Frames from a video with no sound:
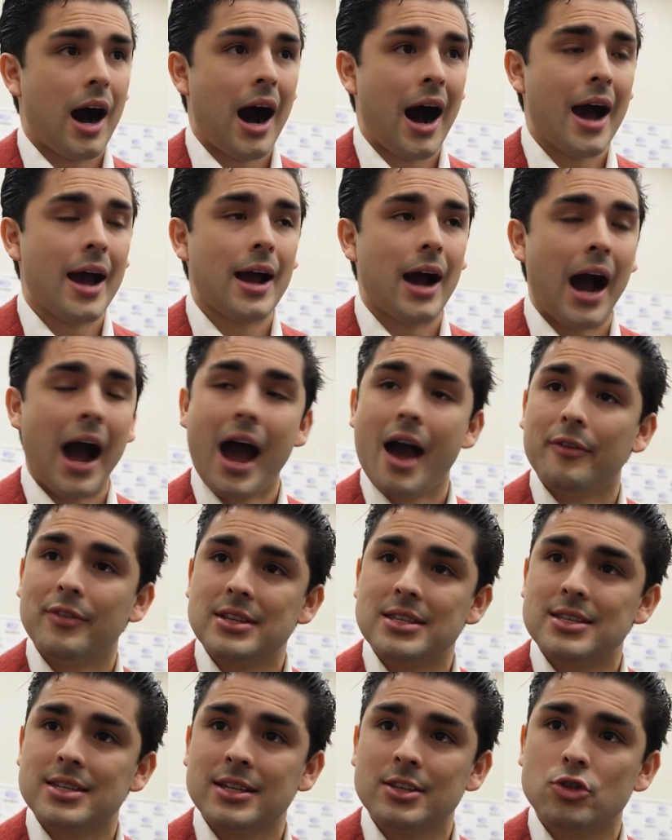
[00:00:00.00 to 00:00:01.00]
I, I
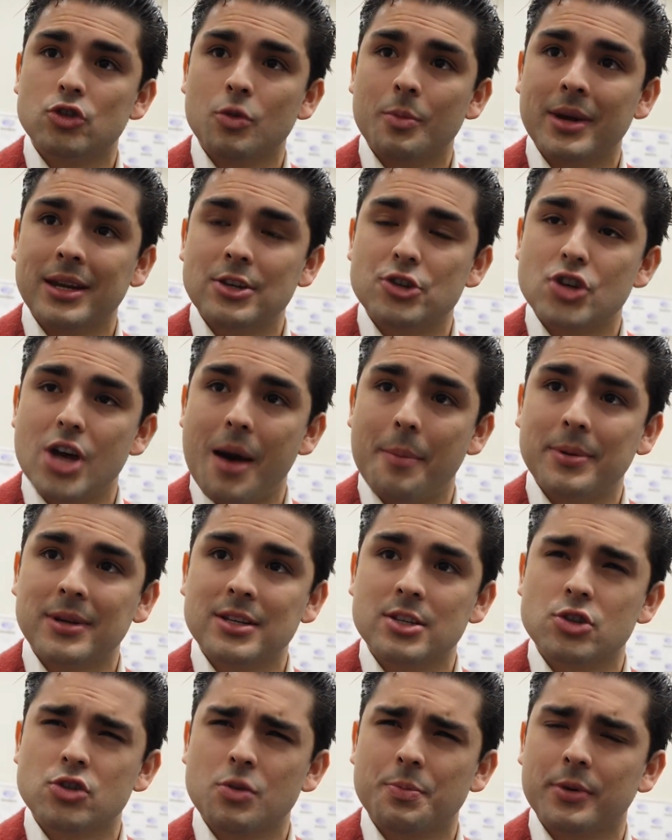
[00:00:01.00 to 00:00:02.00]
haven't seen too many
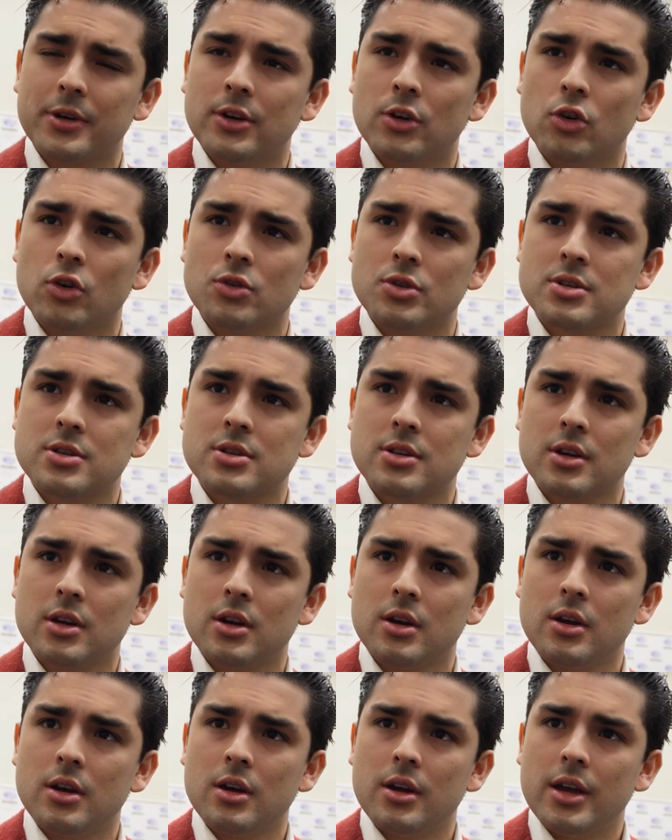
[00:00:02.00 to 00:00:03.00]
Japanese superheroes
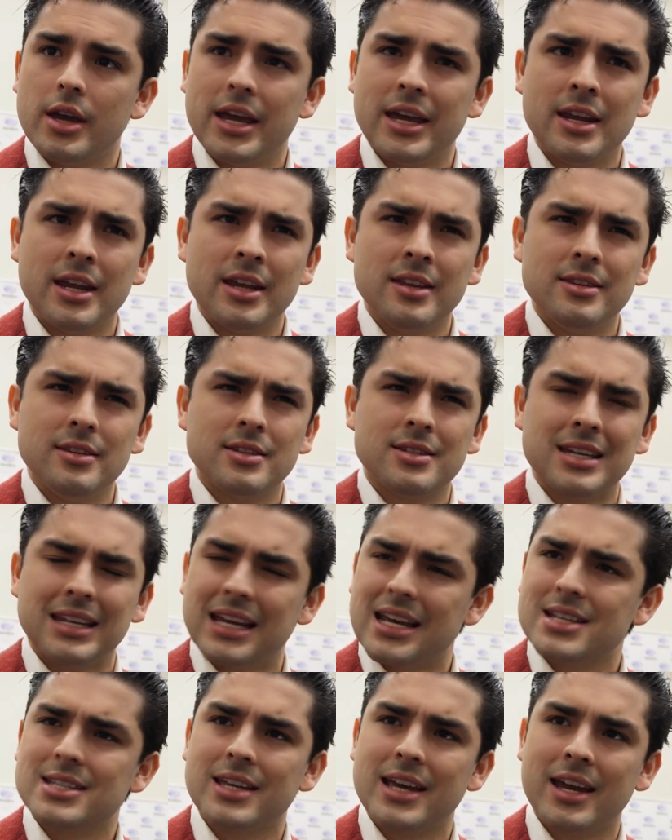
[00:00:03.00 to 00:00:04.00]
in, in
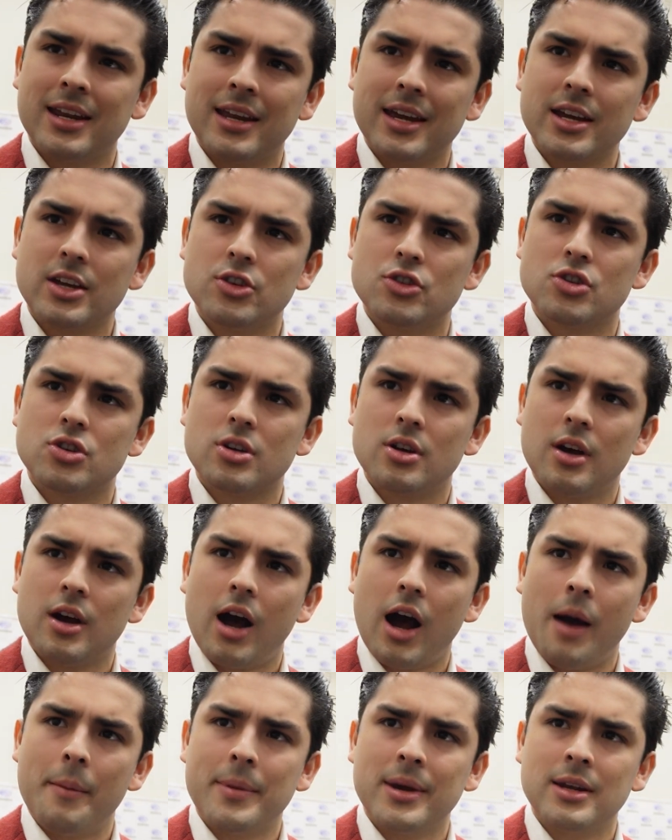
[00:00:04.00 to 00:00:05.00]
today's day and age.
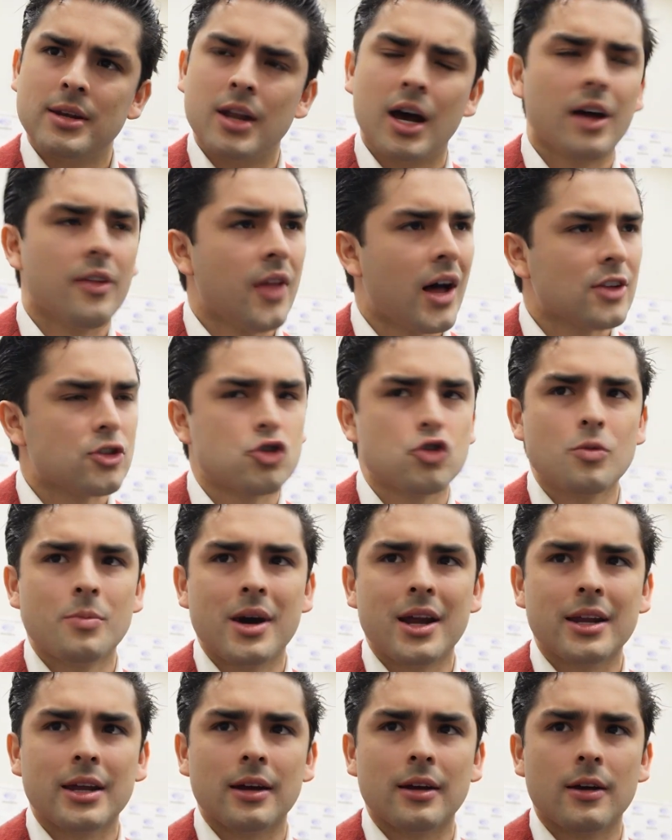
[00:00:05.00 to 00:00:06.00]
I mean, not, not too
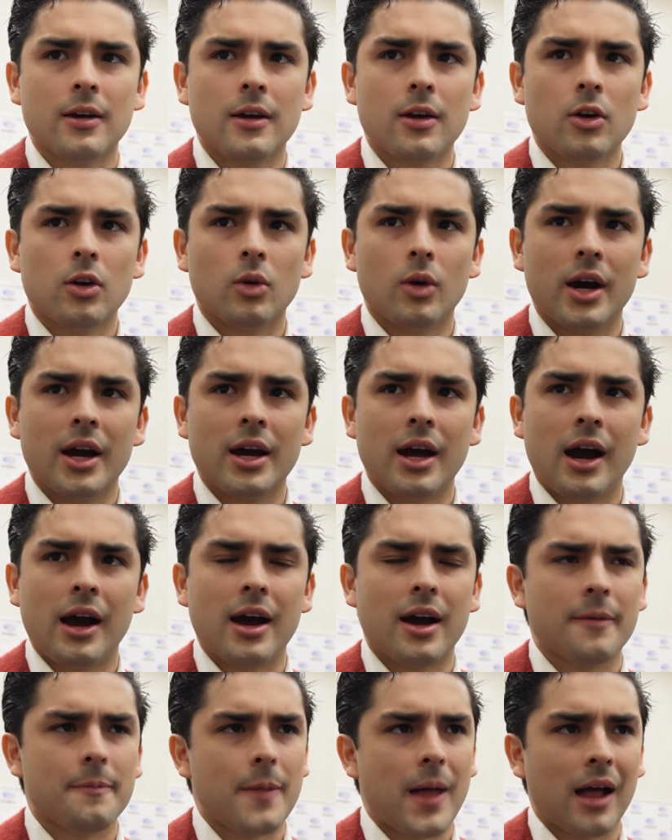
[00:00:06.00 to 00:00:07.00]
many right?
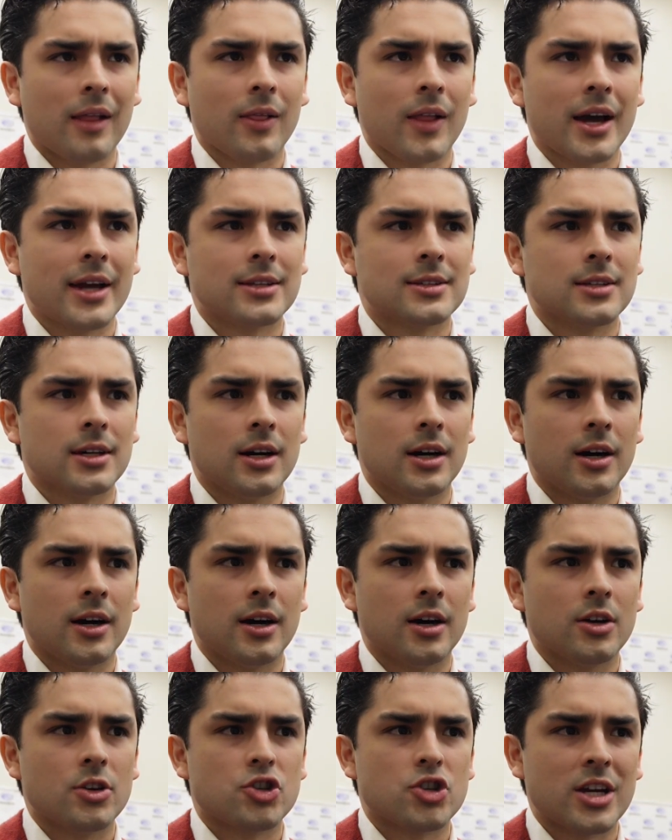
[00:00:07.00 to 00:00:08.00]
I, I liked
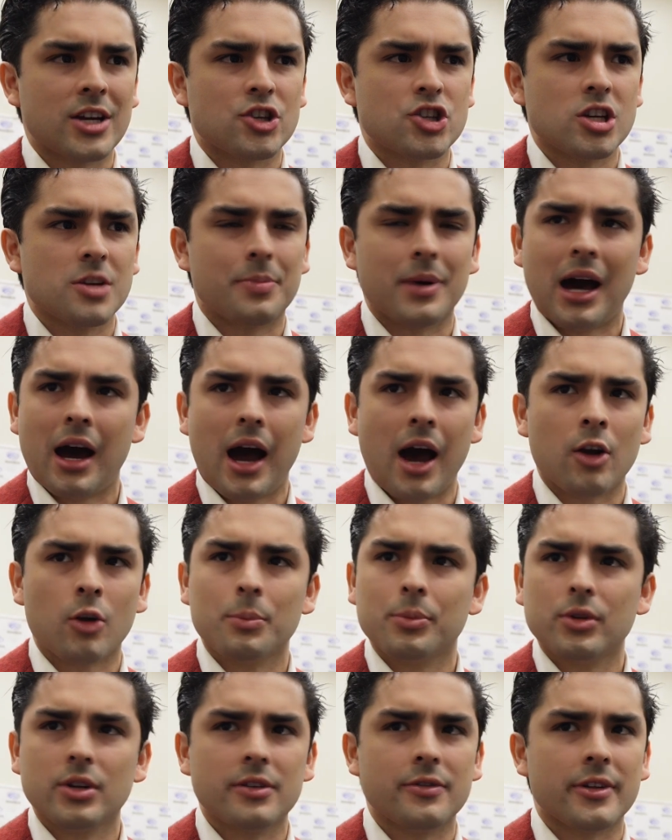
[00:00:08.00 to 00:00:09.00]
uh, Shang-Chi, but I
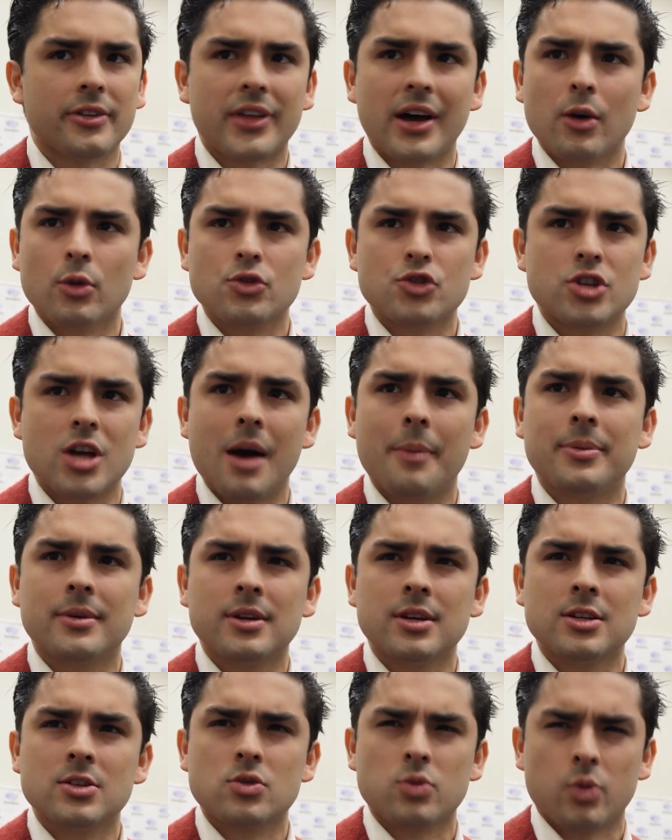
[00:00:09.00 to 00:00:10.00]
don't believe that that was
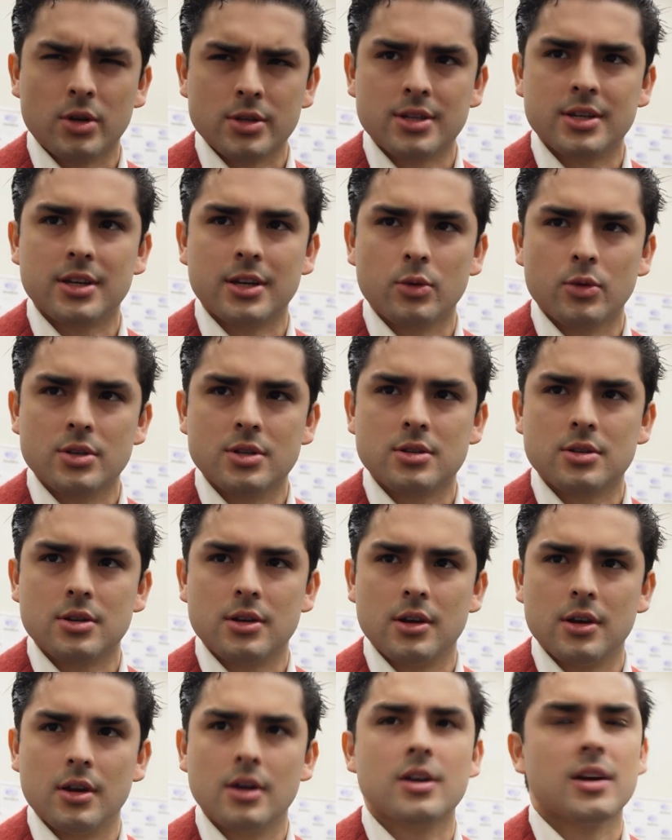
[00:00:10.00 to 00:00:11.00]
Japanese, was it? It was
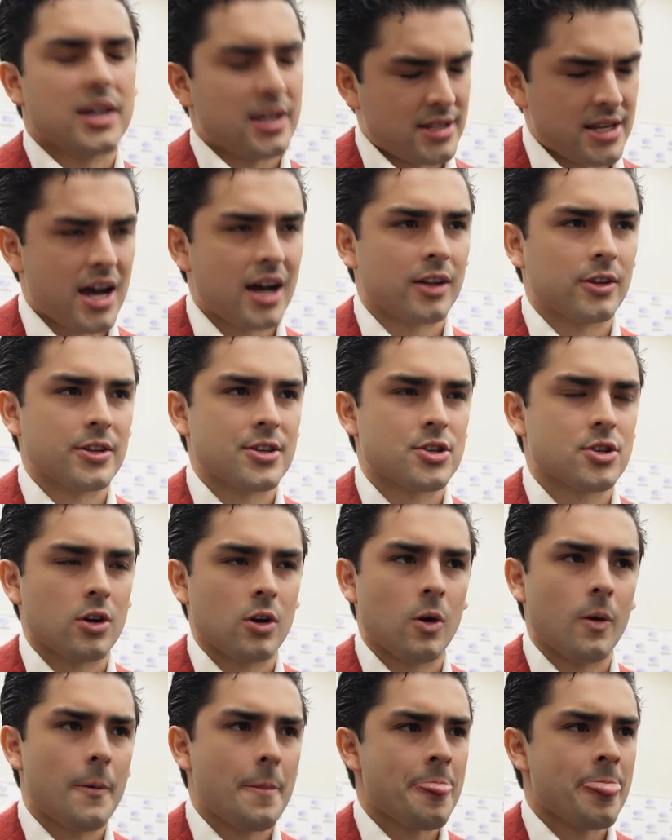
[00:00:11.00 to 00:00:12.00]
no, Chinese. Exactly.
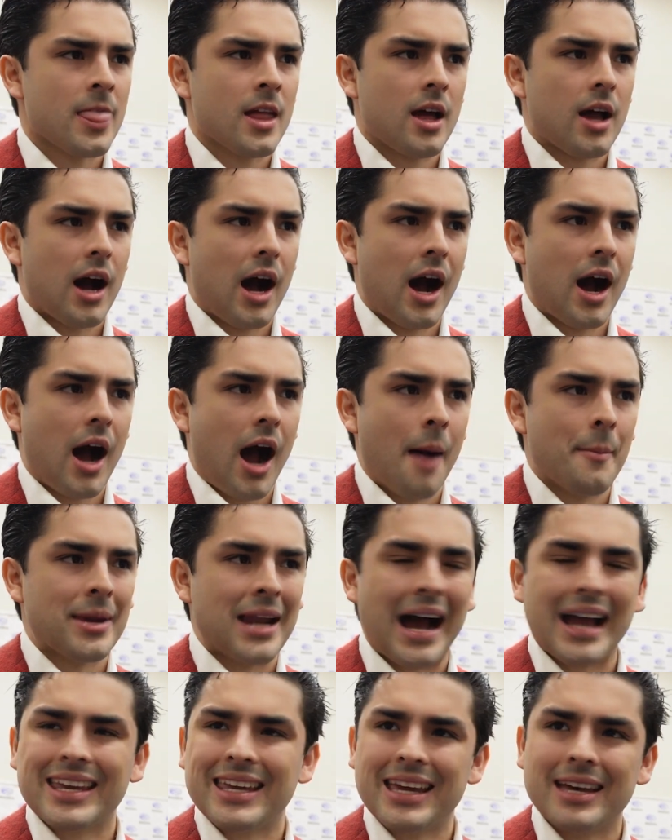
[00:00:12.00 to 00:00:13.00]
So, uh, I
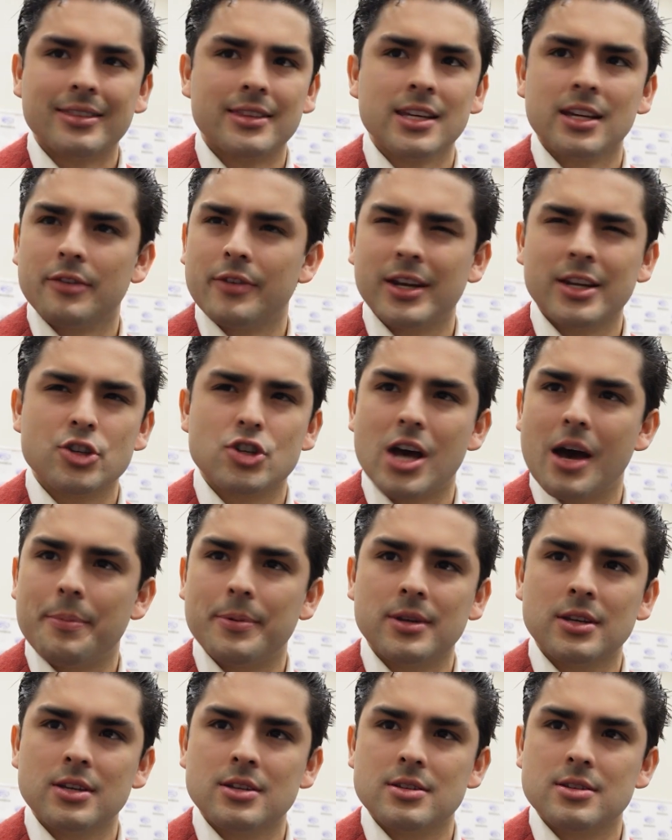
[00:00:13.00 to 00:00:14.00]
mean, I can't think of any
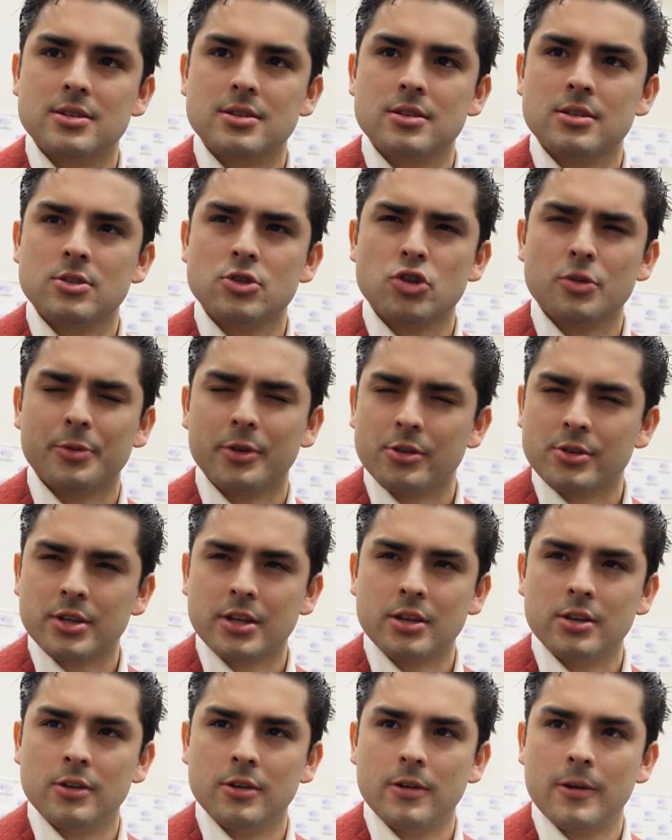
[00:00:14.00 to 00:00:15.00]
Japanese superheroes.
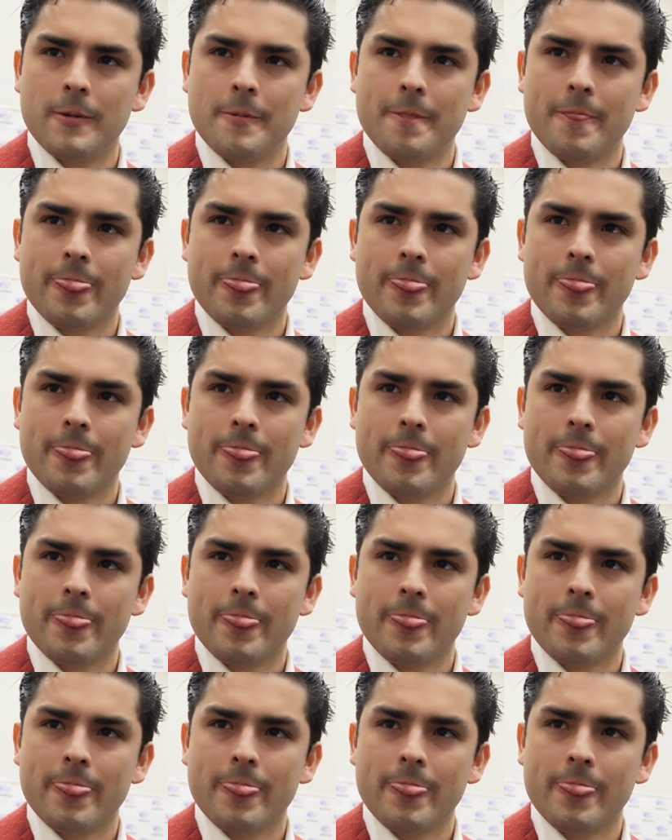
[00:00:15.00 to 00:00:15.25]
Can you?